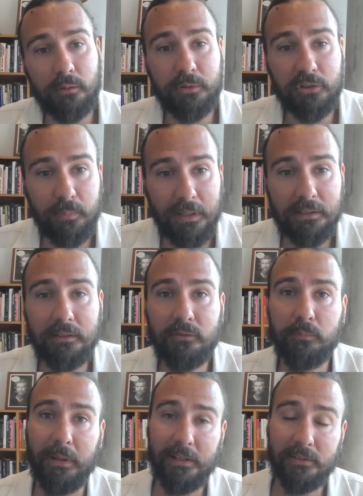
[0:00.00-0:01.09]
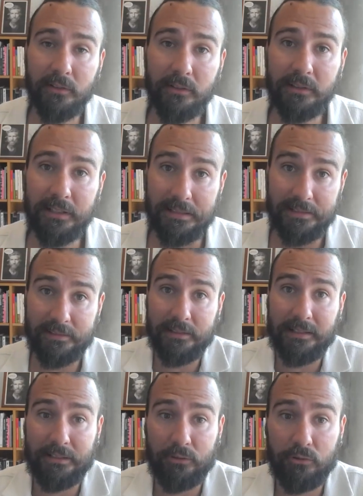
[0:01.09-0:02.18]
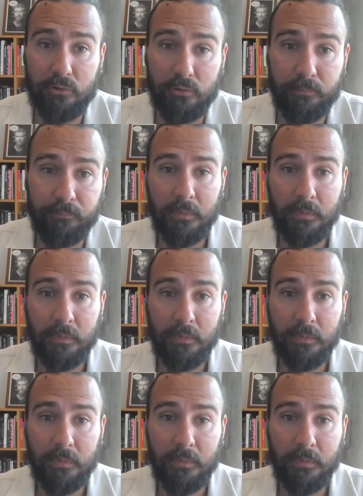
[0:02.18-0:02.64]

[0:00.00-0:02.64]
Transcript: perspectives based on existing literature.